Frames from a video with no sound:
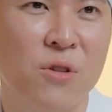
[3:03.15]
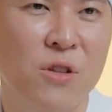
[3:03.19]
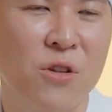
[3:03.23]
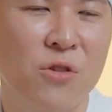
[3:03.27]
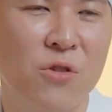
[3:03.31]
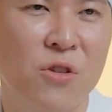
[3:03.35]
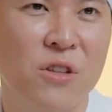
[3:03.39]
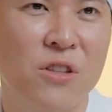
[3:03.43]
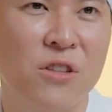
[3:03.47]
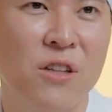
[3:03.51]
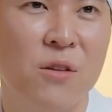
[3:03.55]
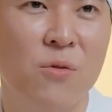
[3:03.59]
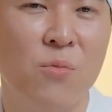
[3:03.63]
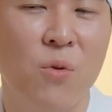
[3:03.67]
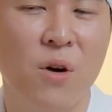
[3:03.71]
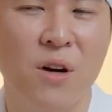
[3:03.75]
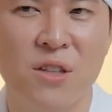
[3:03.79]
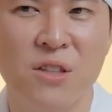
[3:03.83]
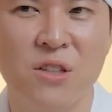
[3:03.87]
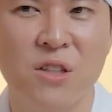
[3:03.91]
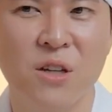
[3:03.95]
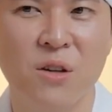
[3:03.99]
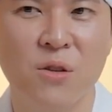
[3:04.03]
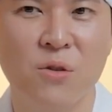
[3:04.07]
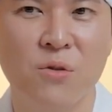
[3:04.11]
increase in
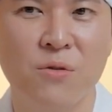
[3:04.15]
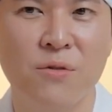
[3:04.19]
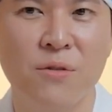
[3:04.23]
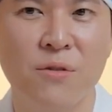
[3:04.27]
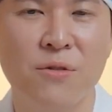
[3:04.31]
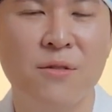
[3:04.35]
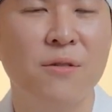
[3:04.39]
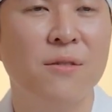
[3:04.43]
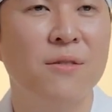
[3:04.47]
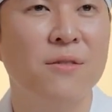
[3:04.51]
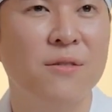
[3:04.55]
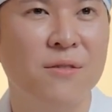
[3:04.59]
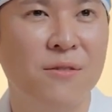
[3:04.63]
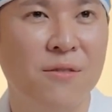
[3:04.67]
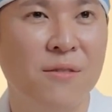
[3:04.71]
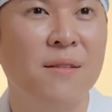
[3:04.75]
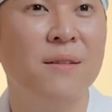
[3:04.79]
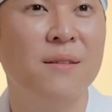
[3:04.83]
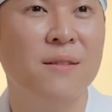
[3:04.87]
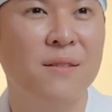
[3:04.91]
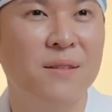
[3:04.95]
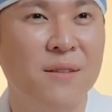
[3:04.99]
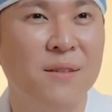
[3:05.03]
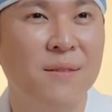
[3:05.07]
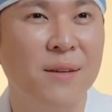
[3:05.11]
one go,
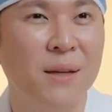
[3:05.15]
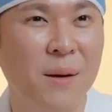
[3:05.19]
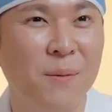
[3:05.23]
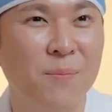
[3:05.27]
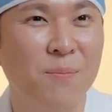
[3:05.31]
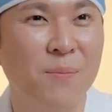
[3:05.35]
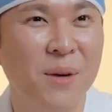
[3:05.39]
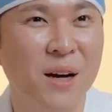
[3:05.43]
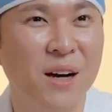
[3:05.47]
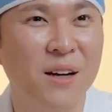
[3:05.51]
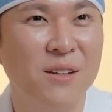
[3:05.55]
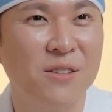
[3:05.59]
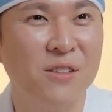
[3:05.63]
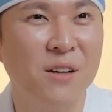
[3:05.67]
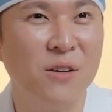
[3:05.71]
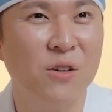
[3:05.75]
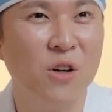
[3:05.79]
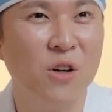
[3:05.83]
implants are